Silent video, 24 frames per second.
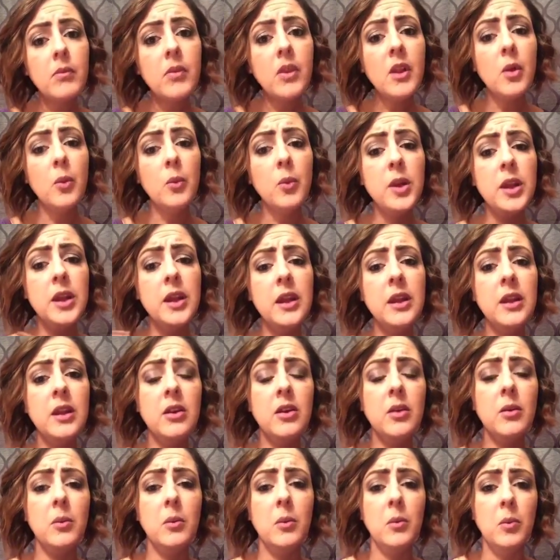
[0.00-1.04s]
we
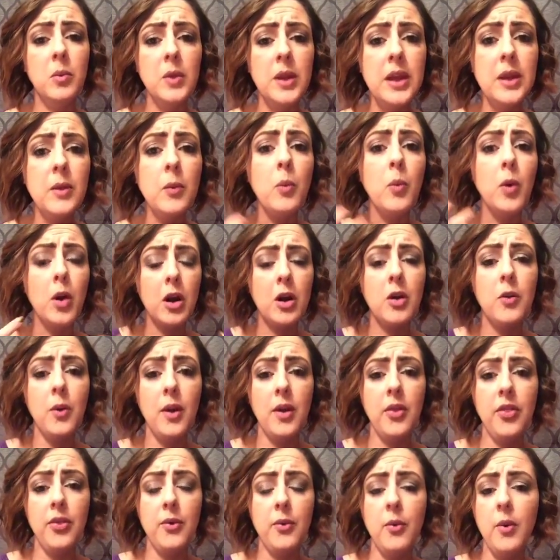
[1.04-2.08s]
work
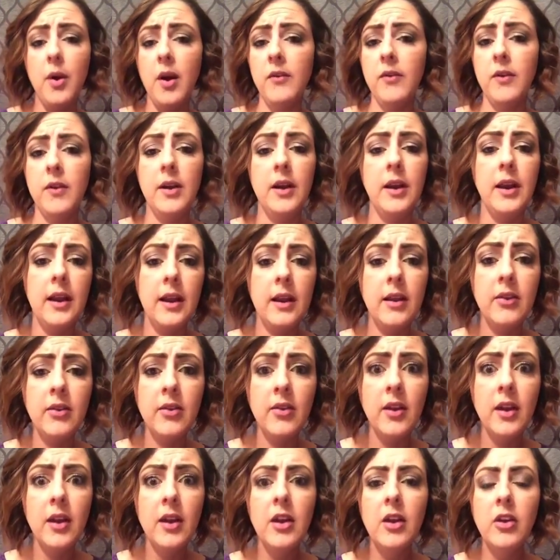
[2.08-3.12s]
with whoever it is
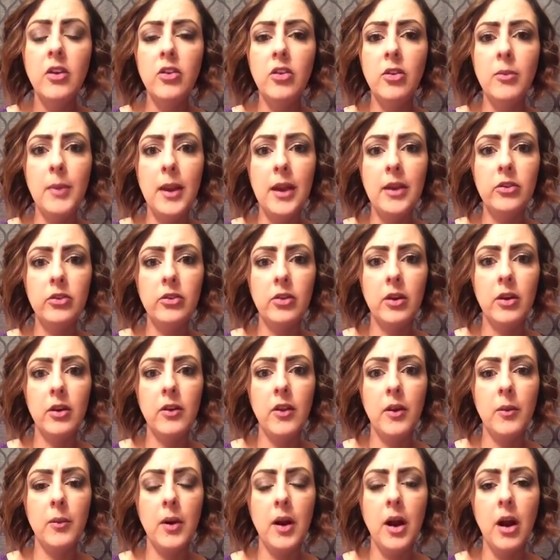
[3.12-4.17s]
to make sure
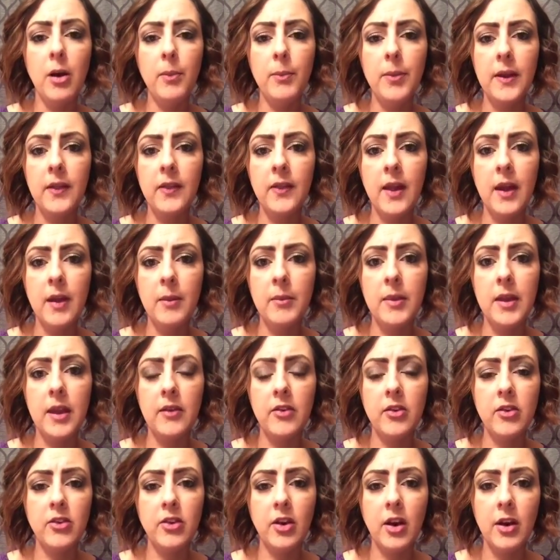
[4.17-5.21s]
that we're helping them get
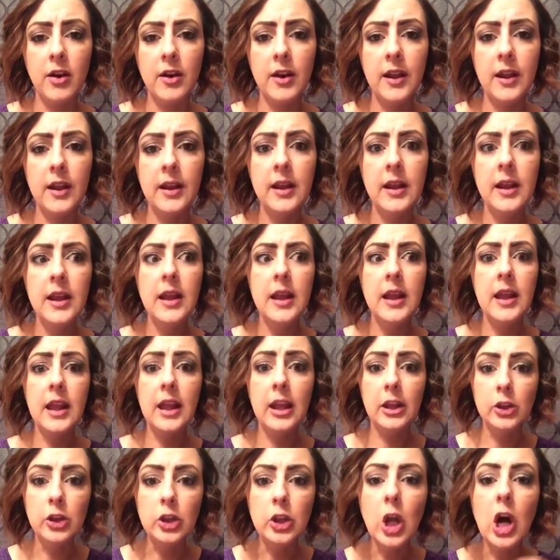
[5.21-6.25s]
started
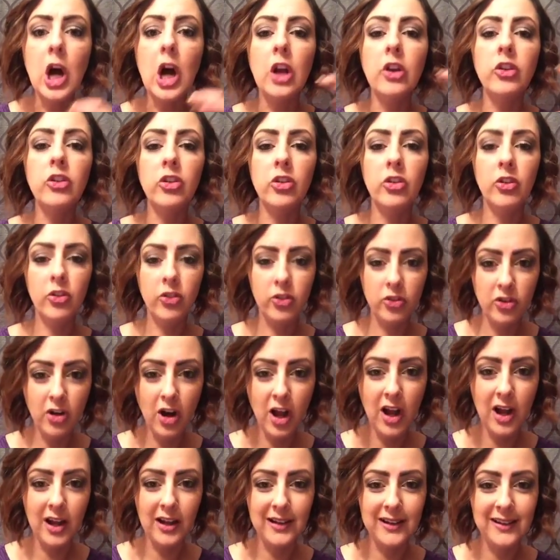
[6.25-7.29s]
and launch
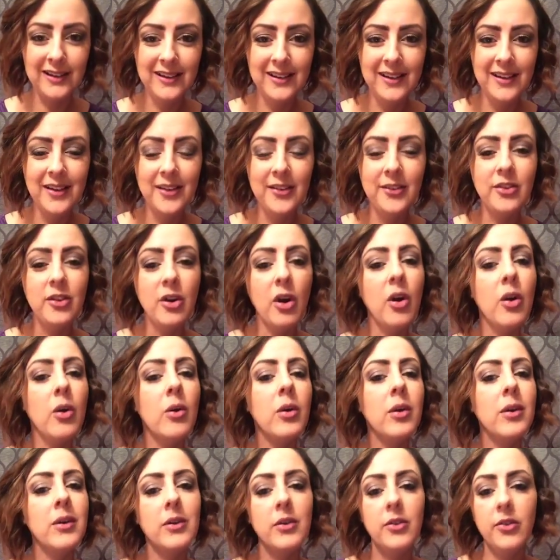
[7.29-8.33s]
strong.
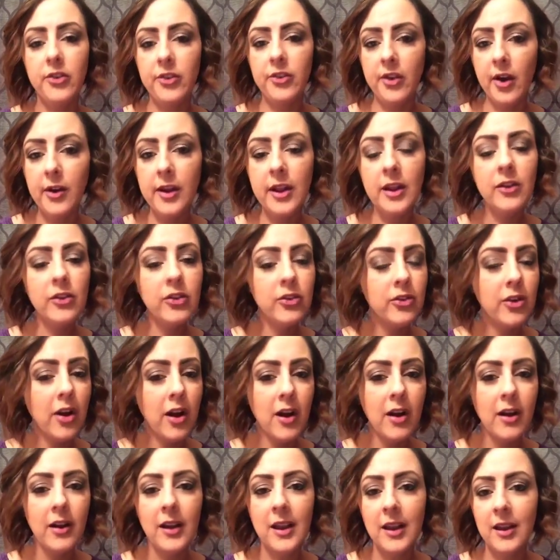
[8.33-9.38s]
So starting
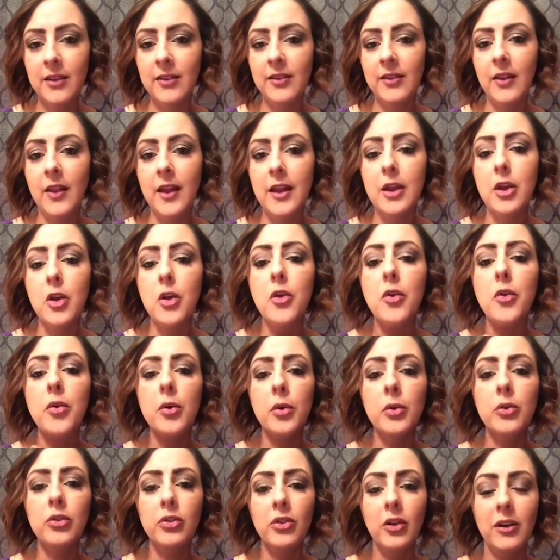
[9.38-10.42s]
strong is like
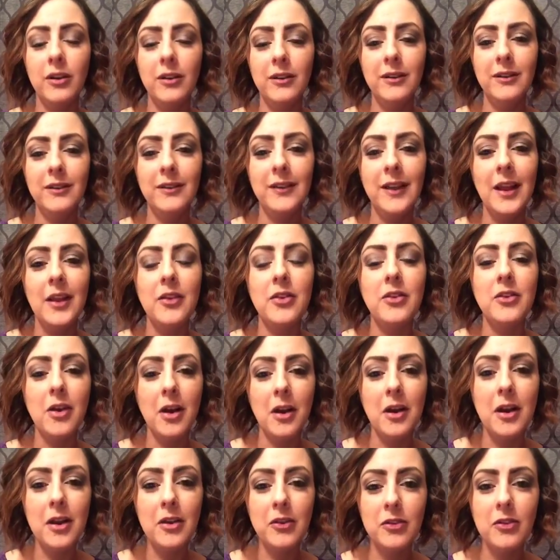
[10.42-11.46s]
crucial. That
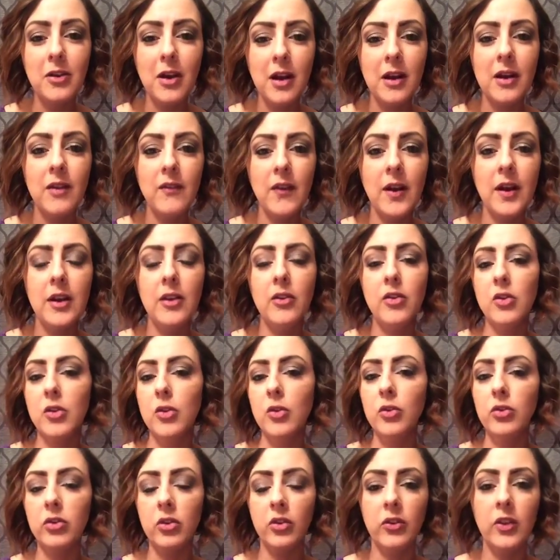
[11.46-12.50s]
Starting Strong event is
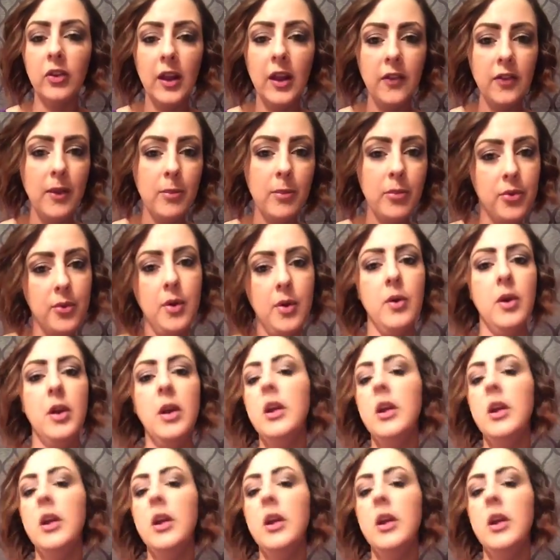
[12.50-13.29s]
crucial to get them through.